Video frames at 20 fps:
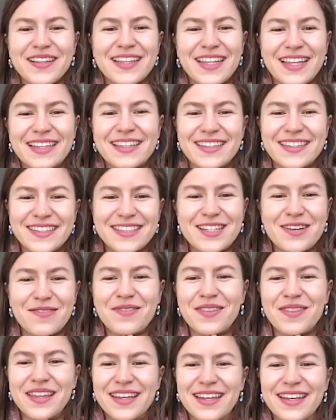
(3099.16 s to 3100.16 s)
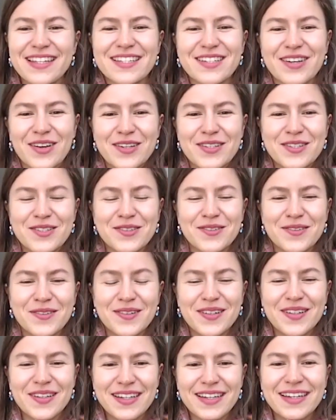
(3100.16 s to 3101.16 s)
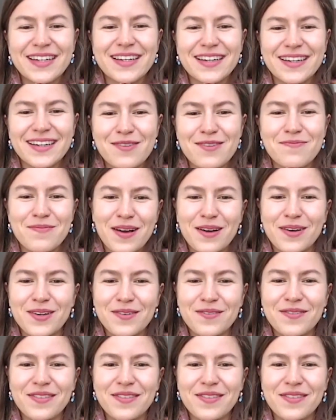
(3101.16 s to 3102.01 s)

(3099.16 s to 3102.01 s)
that something is going to come out of it.